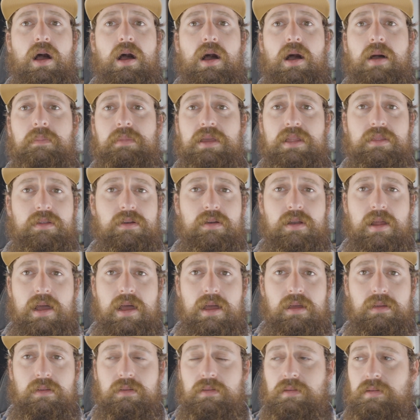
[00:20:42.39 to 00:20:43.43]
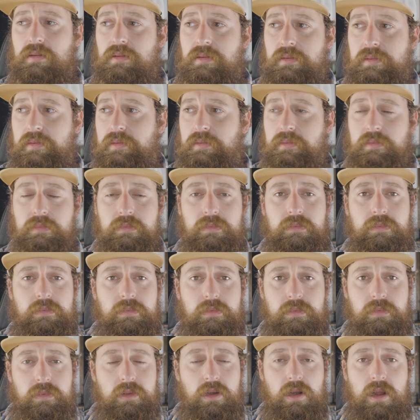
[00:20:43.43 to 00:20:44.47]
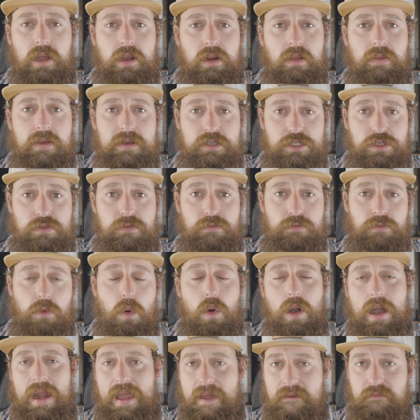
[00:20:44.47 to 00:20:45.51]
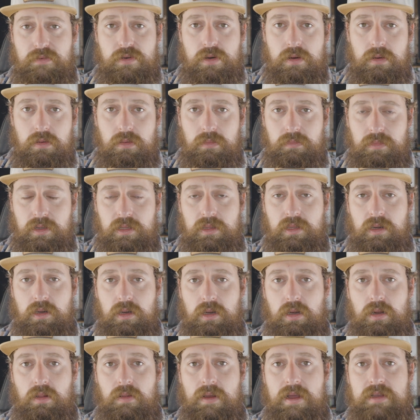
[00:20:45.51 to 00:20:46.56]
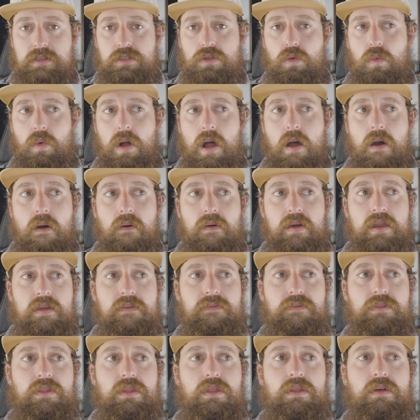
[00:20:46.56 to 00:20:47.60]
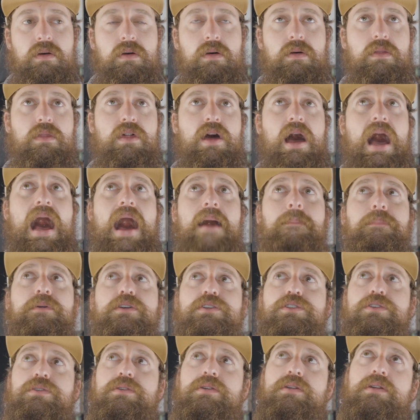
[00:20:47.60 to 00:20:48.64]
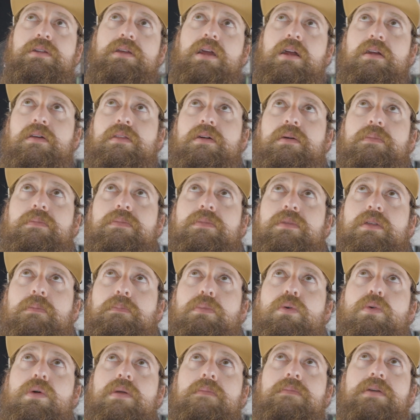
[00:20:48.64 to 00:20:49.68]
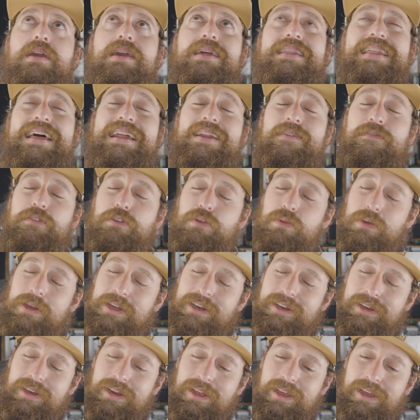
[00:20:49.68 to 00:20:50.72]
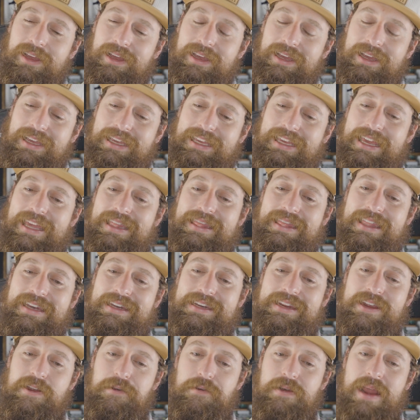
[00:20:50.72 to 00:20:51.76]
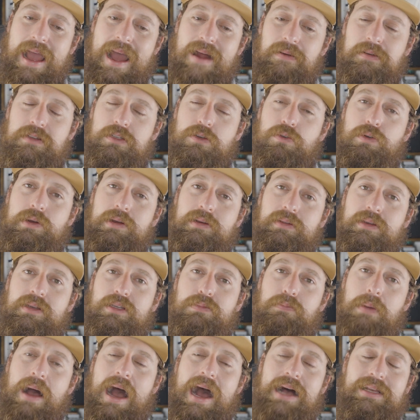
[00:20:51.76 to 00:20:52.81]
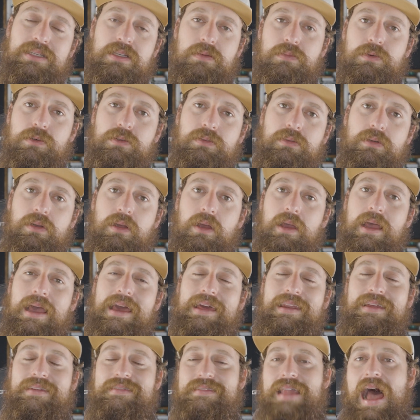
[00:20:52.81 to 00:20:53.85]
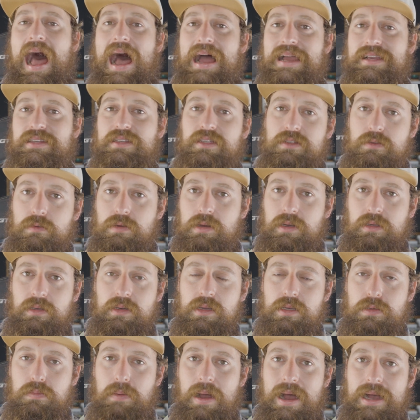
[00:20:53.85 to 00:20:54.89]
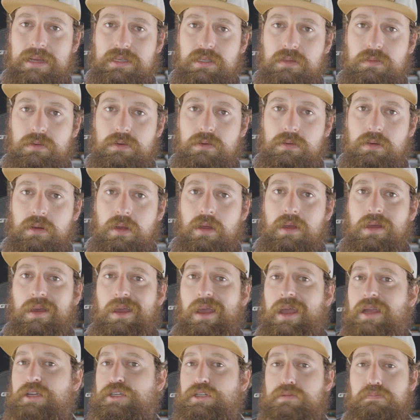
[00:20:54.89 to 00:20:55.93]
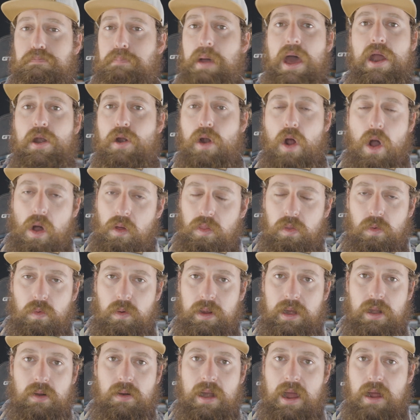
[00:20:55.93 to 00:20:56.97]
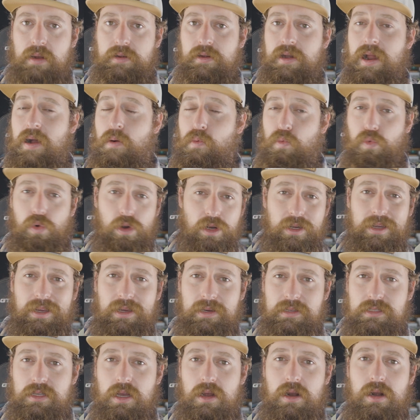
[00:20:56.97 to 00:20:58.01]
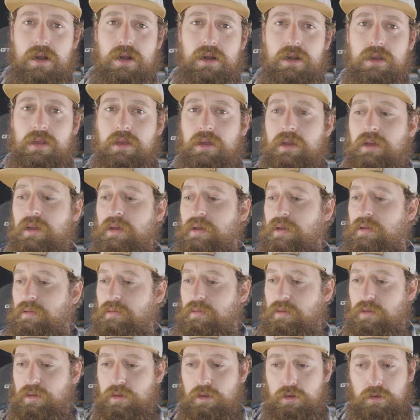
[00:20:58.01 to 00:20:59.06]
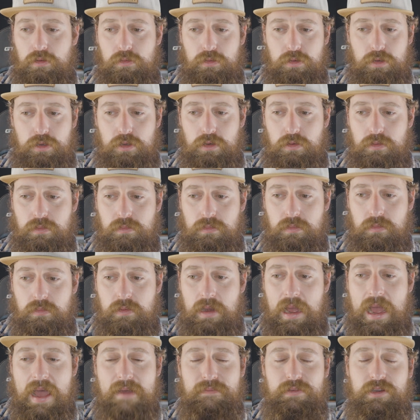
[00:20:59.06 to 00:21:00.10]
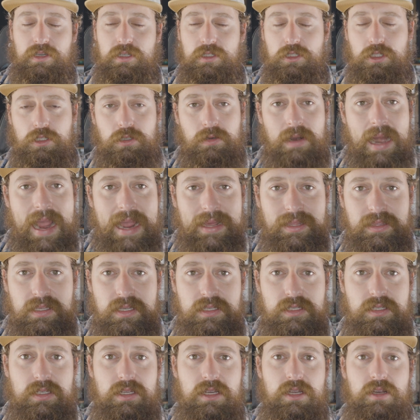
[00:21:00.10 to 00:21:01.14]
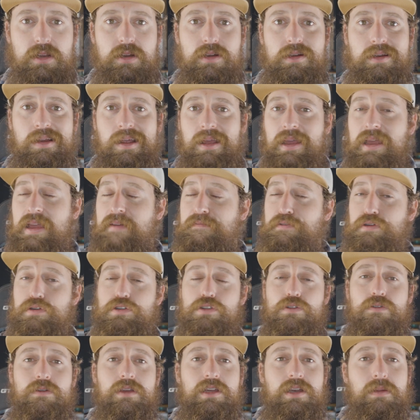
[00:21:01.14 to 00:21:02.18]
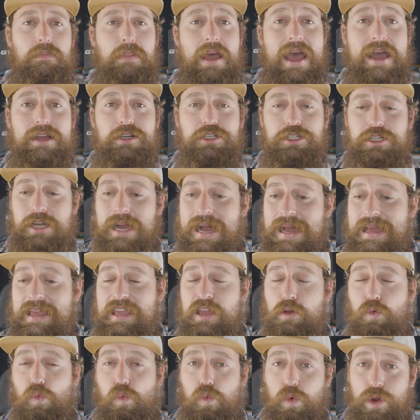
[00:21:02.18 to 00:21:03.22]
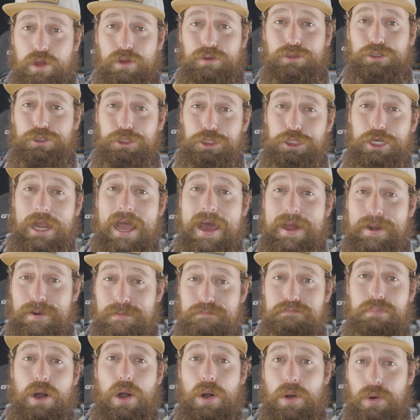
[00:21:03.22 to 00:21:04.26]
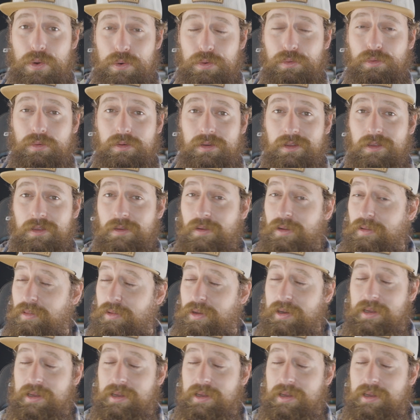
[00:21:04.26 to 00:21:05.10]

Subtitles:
I mean, they're not going to last you forever, but they're going to last a while. And if the opportunity or the point being that if you can get the deer down as quickly as possible and it dies as quickly as possible, it's just better all the way around. You're not working as hard. You're not having to track these deer. If you do get a bad shot, it will shatter bone. You can